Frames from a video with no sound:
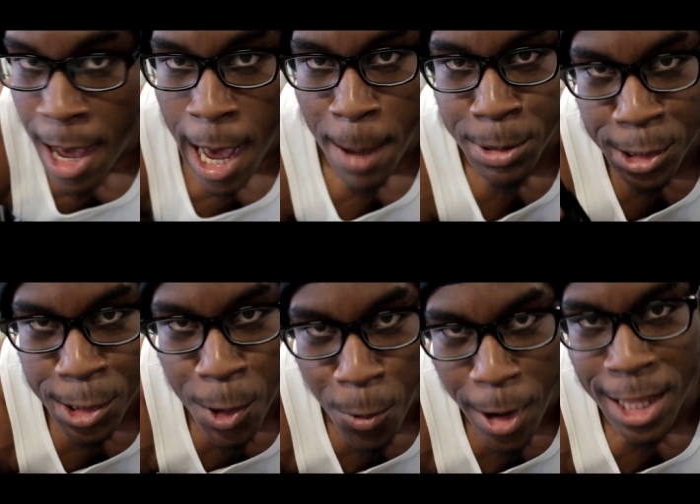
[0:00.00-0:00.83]
I'm
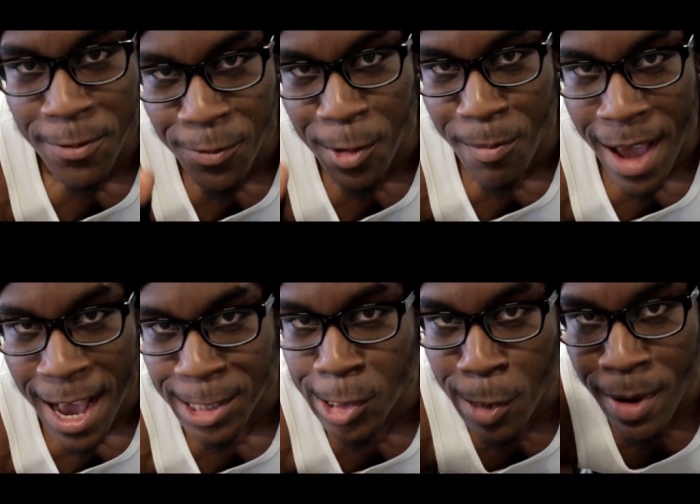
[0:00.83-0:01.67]
still waiting for
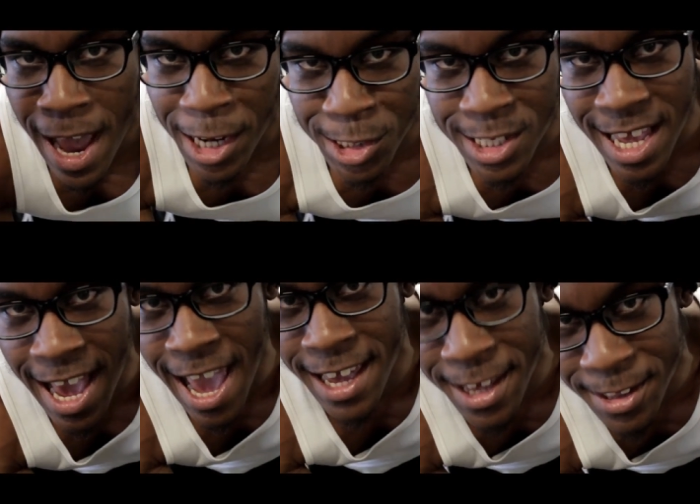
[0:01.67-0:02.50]
Matt, so I'm actually
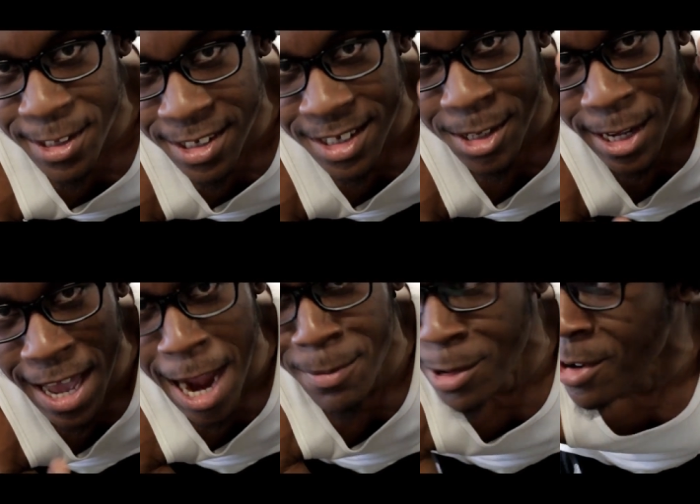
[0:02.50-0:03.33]
hanging the
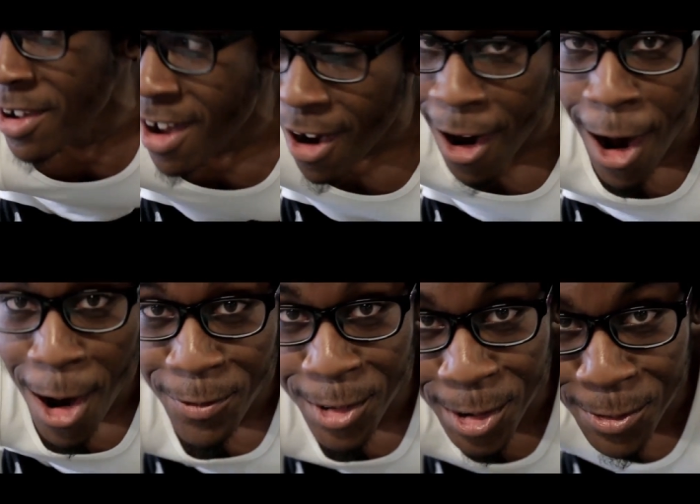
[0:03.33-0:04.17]
camera
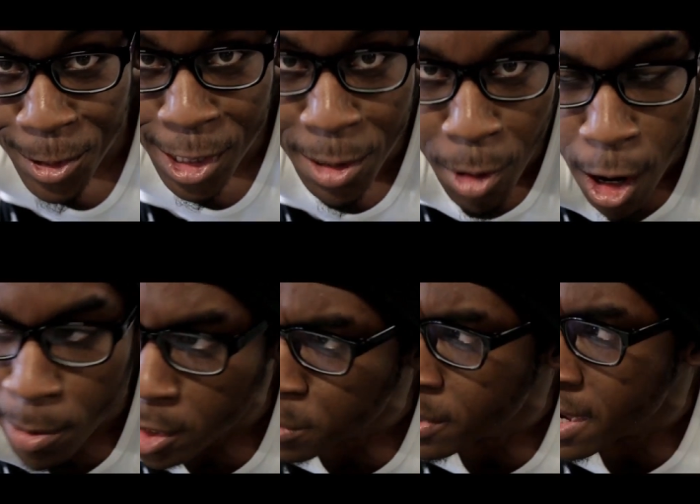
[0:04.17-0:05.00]
off of one of the
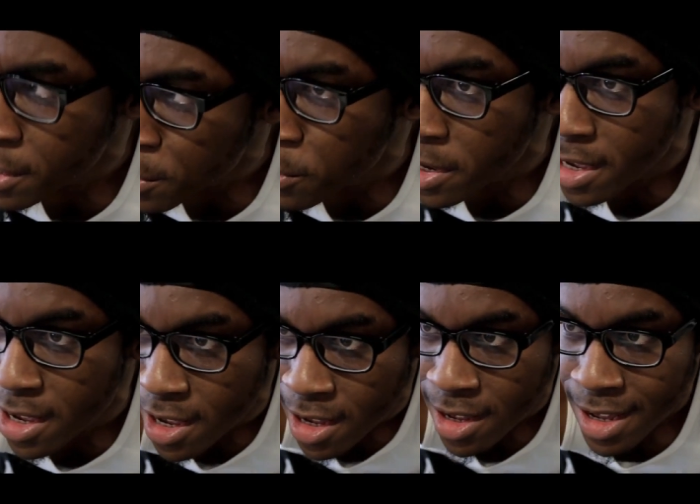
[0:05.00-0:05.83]
barbells. But anyway,
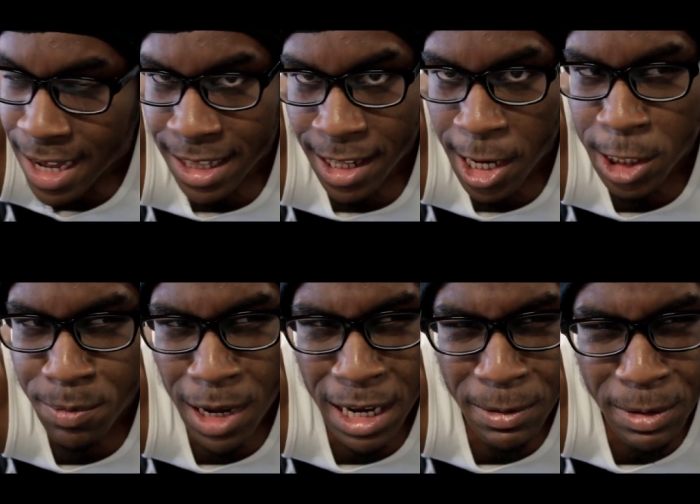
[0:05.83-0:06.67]
that was
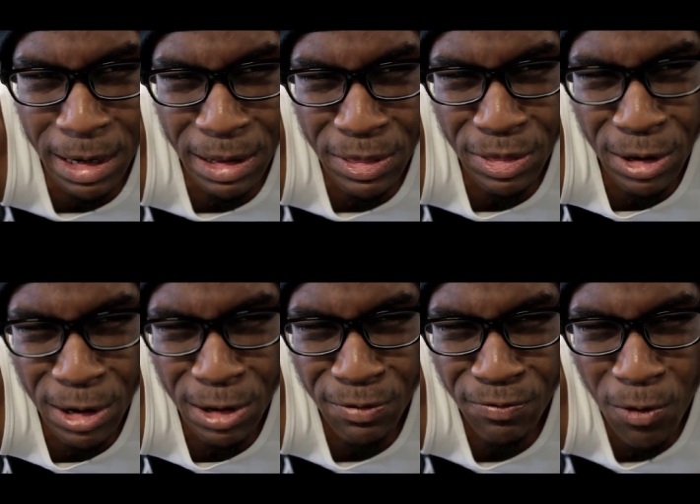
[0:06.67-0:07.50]
my, what,
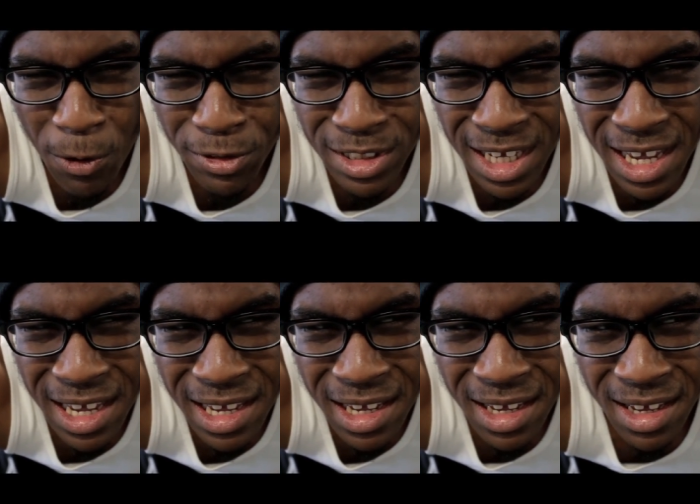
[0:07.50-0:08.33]
third, fourth set?
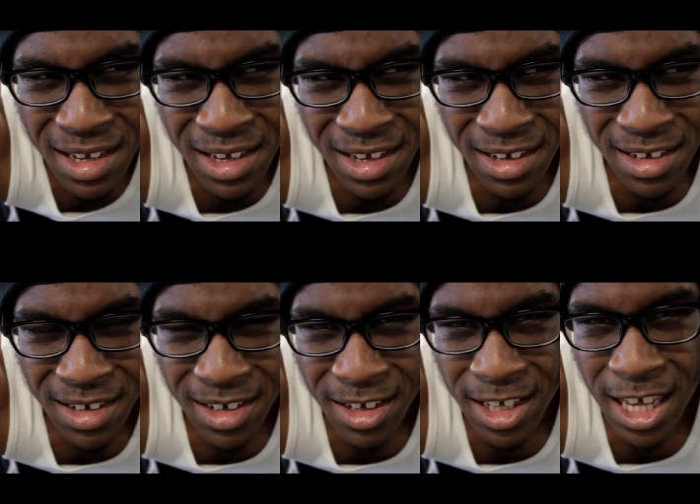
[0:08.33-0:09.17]

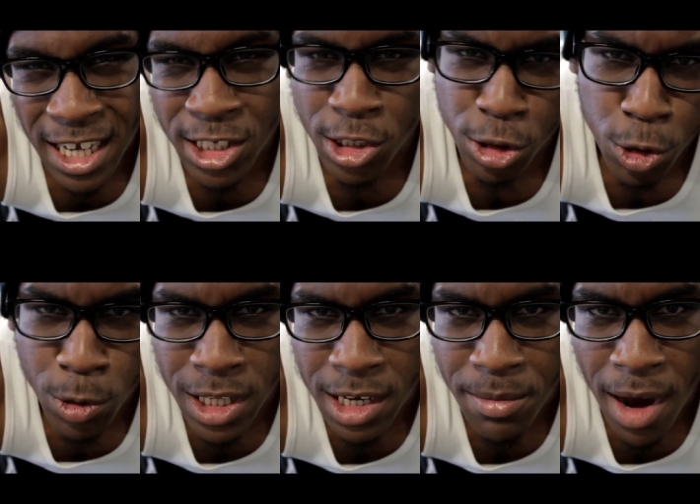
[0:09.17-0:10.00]

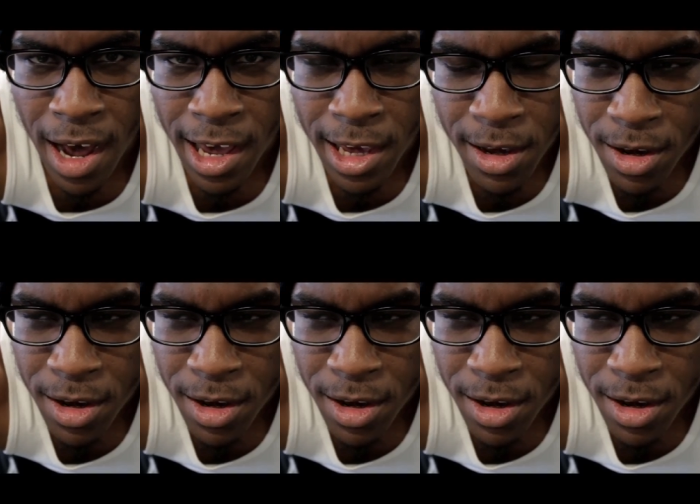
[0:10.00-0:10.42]
Excluding my,